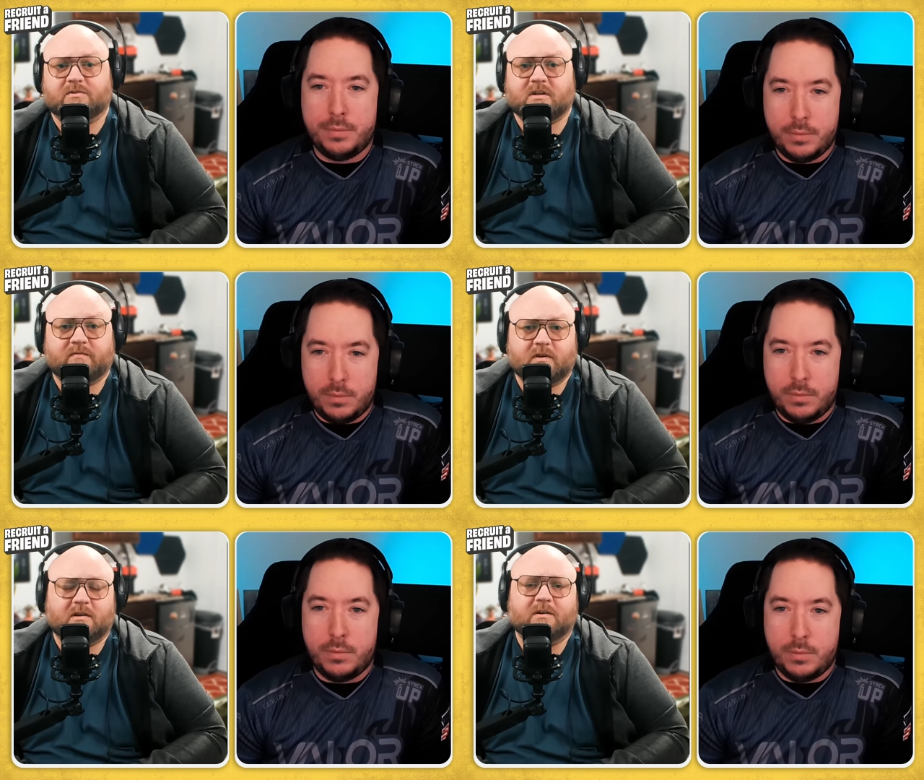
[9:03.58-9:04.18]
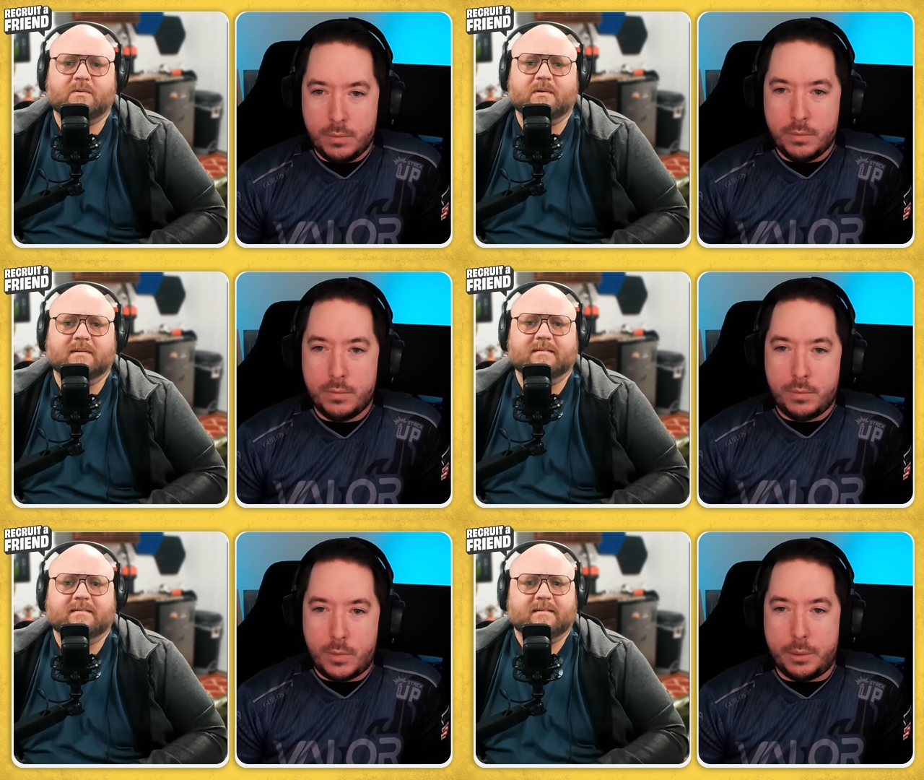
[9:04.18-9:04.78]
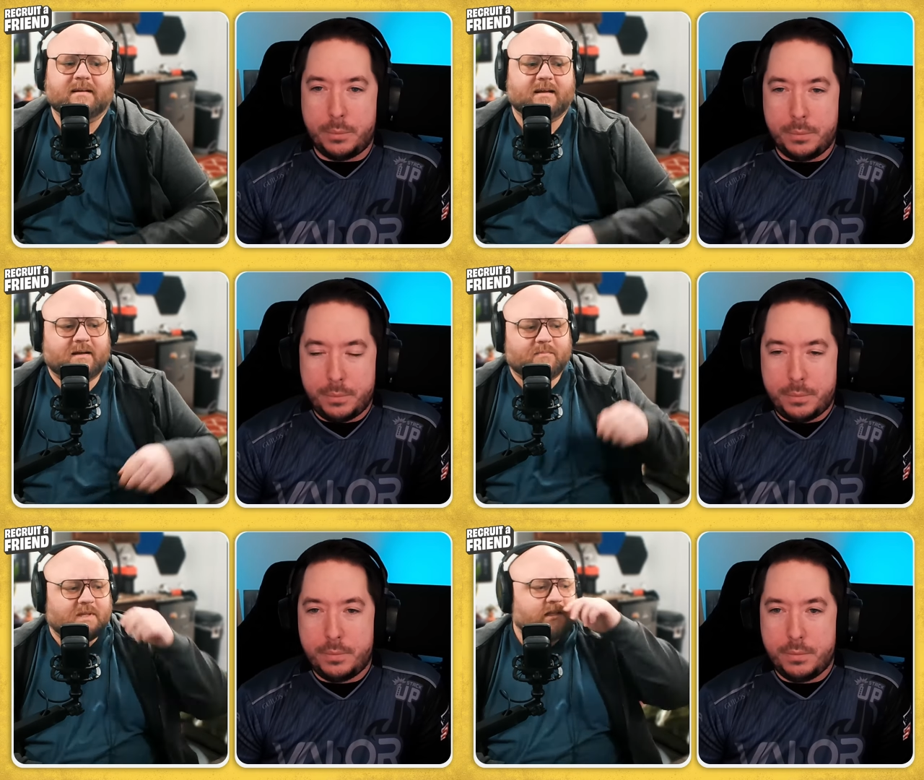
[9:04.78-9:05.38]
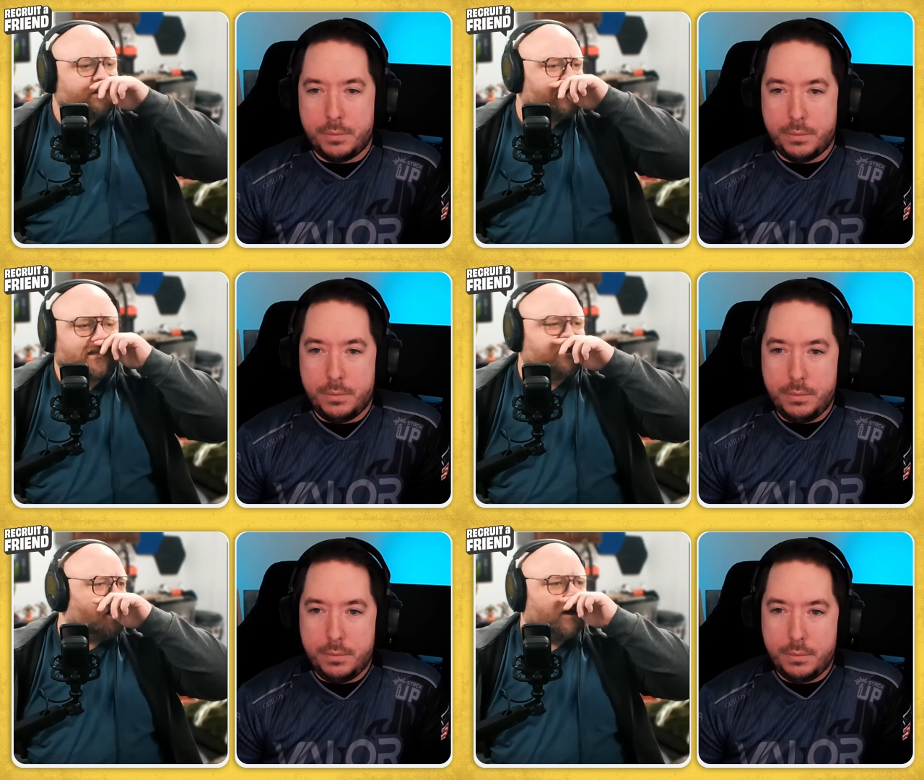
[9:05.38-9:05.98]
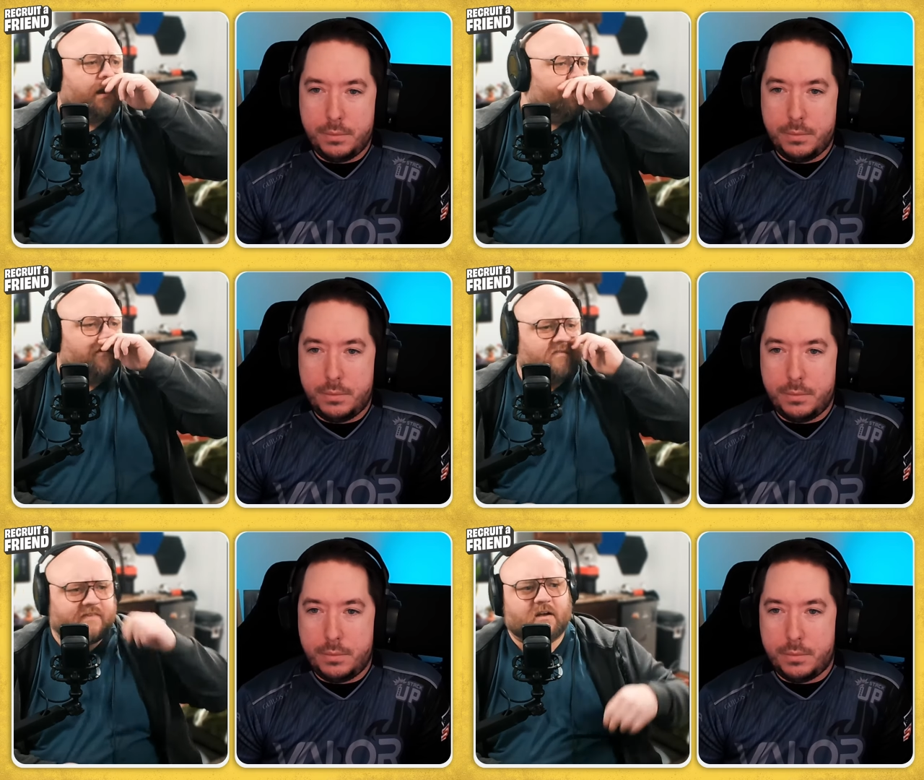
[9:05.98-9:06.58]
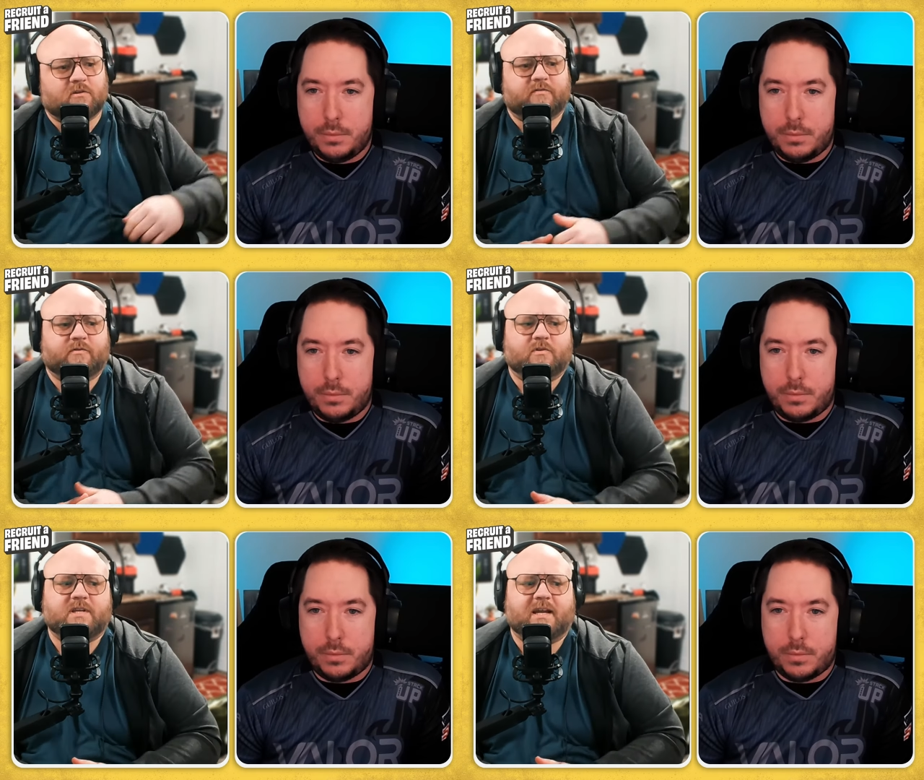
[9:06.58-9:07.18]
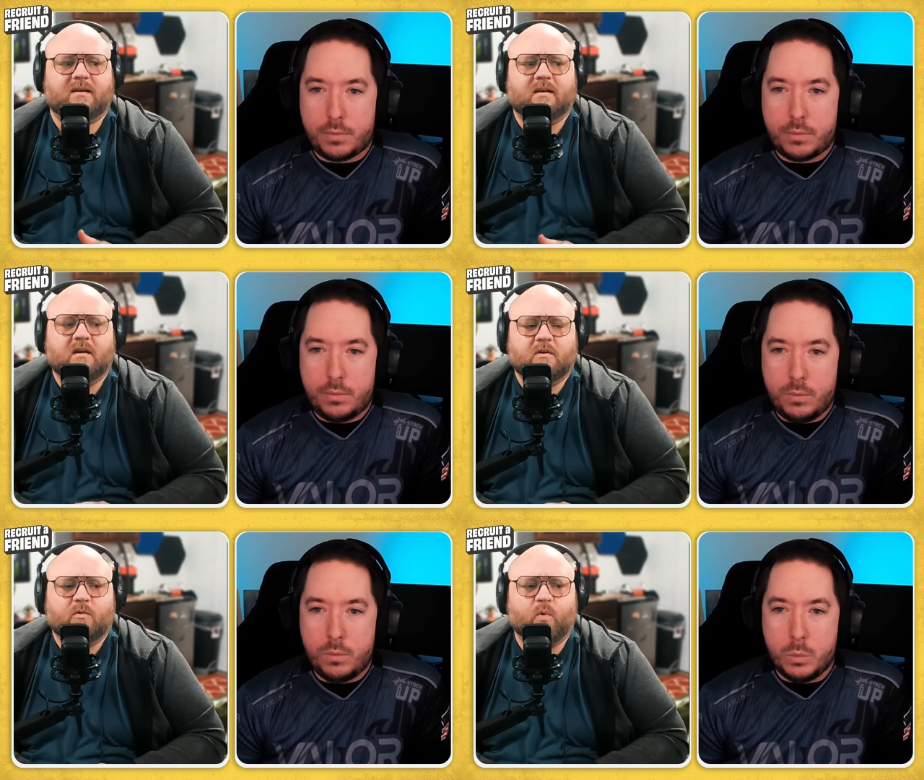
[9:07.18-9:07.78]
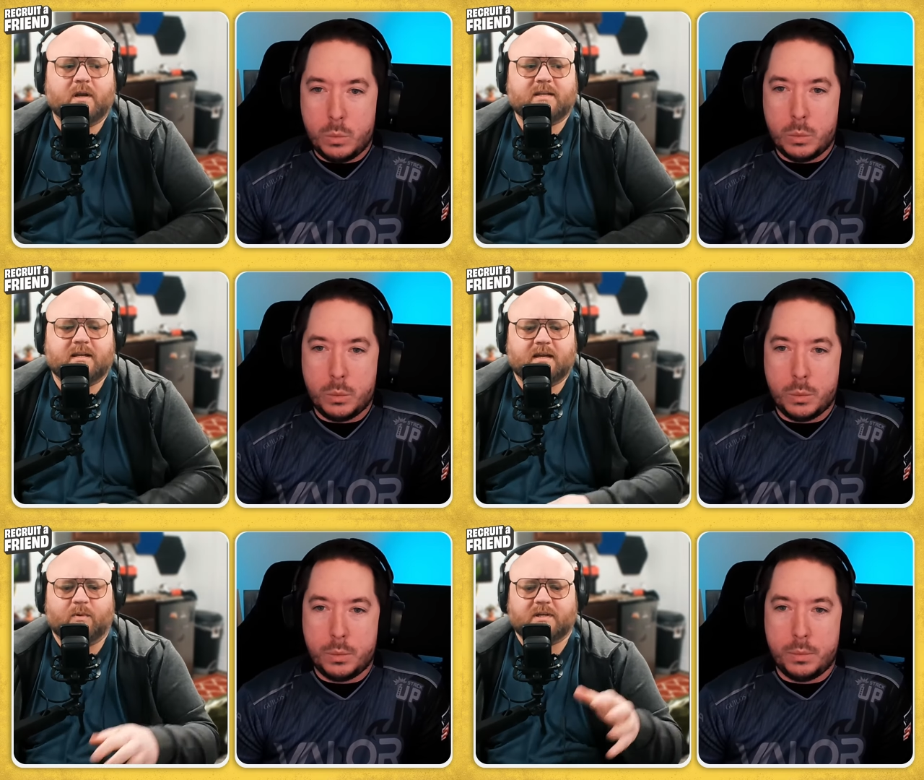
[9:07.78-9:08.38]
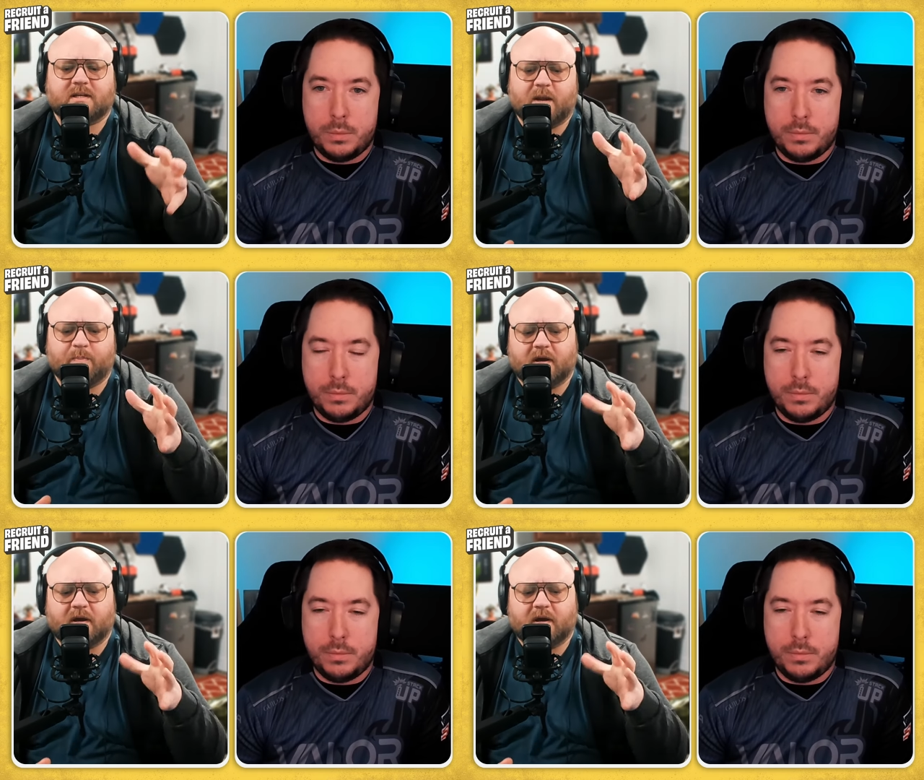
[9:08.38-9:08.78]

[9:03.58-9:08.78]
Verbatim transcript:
Speaker 1: stuff you can do. Yeah. Um, let's let's talk about Valor for a second. What what type